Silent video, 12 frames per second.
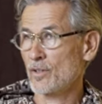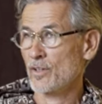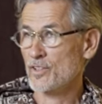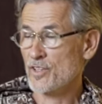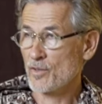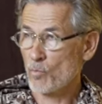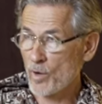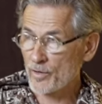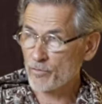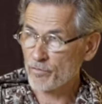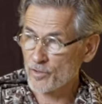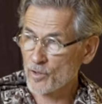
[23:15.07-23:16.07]
Is there one
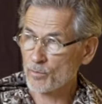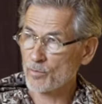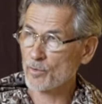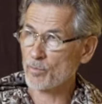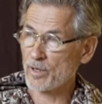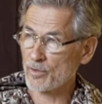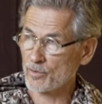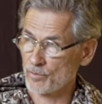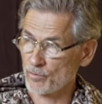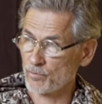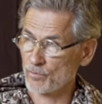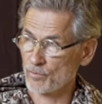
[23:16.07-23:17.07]
film about
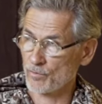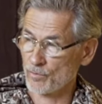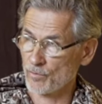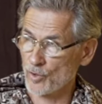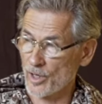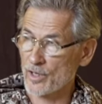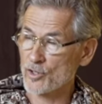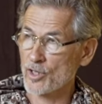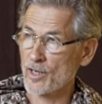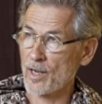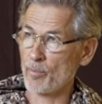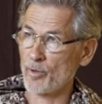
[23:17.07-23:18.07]
what actually
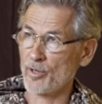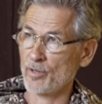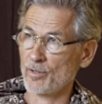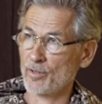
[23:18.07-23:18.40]
happened?